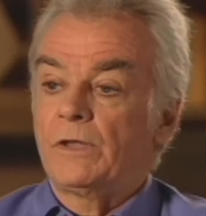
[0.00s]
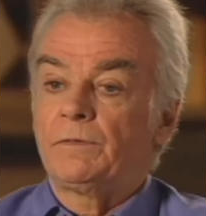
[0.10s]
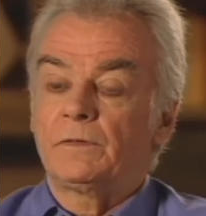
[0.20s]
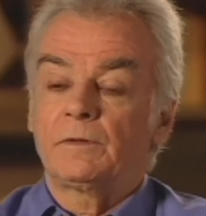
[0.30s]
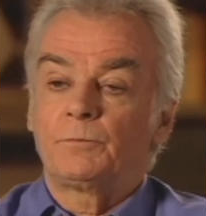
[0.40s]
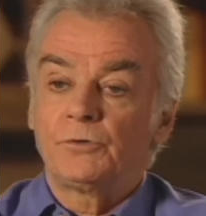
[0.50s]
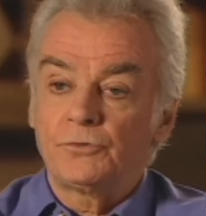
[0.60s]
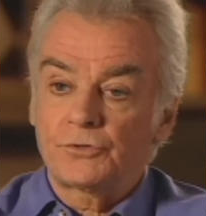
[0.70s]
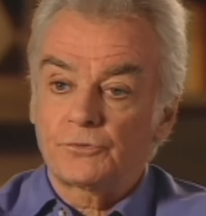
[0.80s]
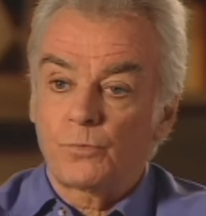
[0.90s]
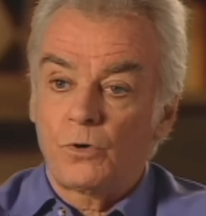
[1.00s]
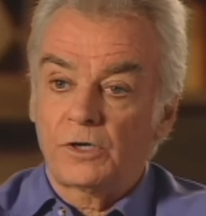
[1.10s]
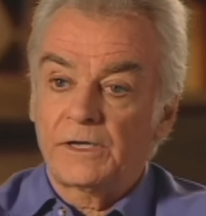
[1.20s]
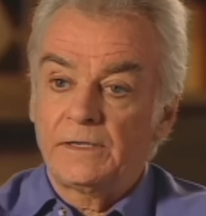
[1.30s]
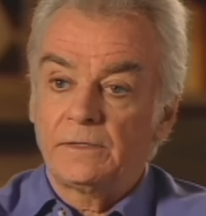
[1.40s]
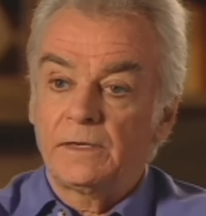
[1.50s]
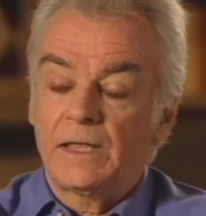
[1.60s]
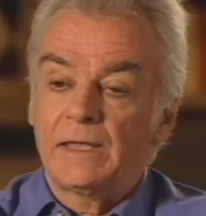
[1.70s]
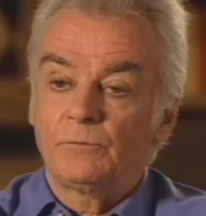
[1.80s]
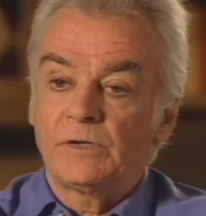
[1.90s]
when the producers walk in,
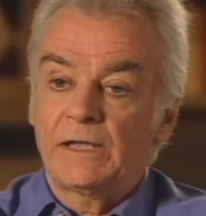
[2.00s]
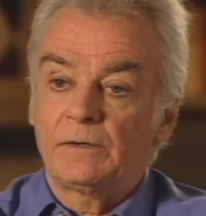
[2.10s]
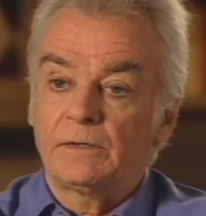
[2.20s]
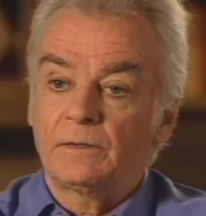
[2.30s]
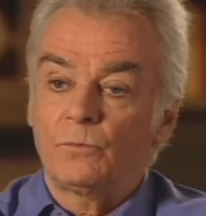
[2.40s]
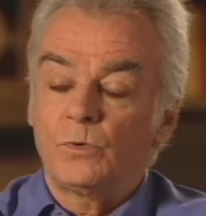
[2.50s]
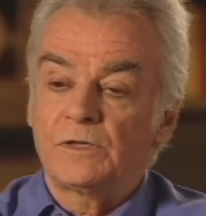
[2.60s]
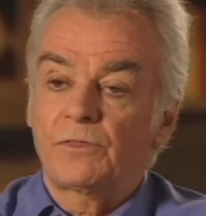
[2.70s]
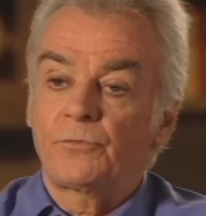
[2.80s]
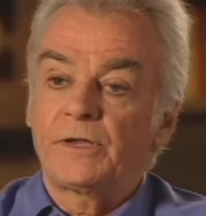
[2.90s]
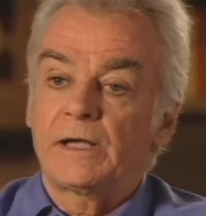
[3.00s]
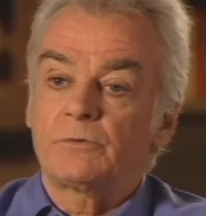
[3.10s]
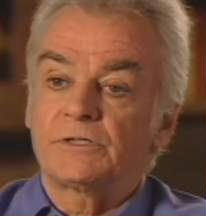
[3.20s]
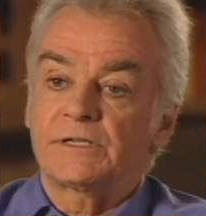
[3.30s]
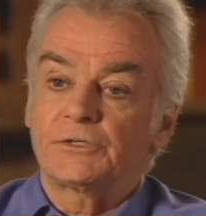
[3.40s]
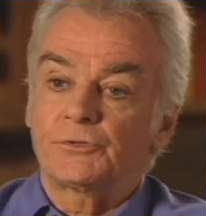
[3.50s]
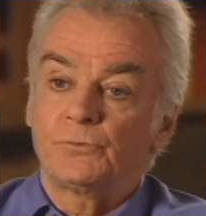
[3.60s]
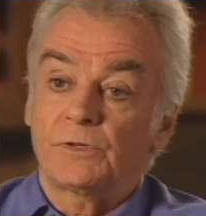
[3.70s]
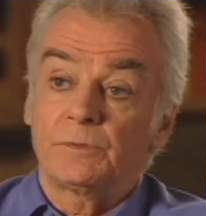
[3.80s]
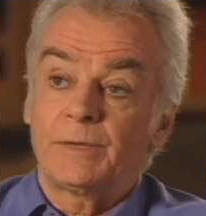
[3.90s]
and we had a 1 3-hour session
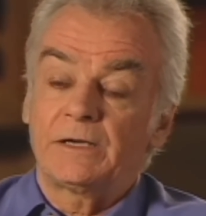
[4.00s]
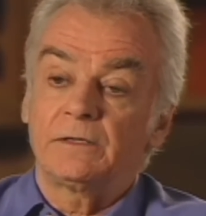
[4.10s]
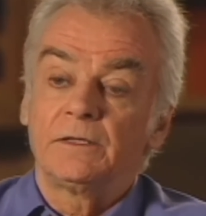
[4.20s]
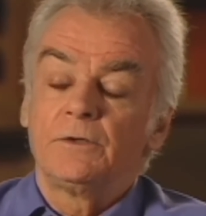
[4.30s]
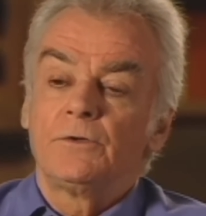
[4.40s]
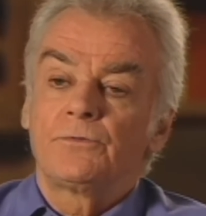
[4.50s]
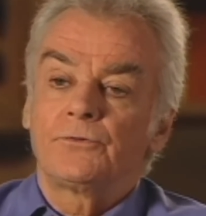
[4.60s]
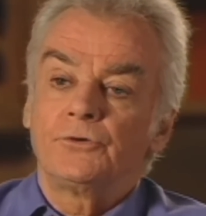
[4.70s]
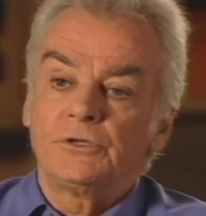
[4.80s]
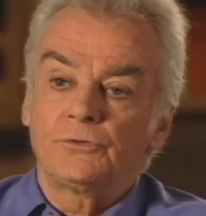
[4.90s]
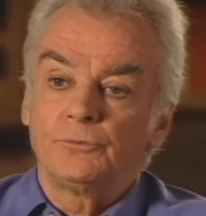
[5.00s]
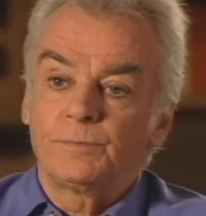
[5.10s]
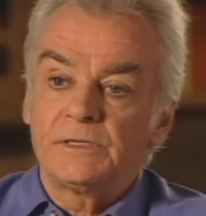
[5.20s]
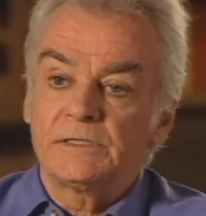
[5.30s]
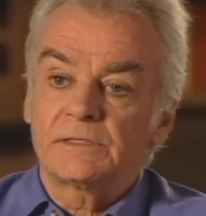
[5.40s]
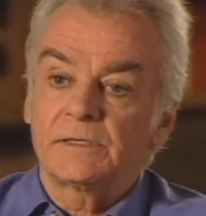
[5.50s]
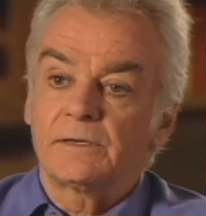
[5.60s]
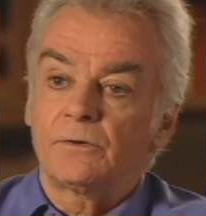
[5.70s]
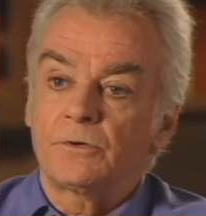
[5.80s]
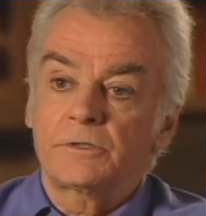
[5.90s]
with about a 32-piece
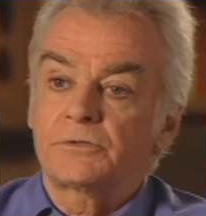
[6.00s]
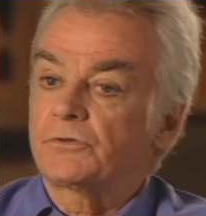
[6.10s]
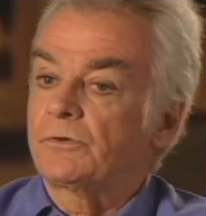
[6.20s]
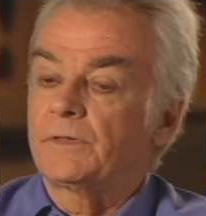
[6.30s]
orchestra,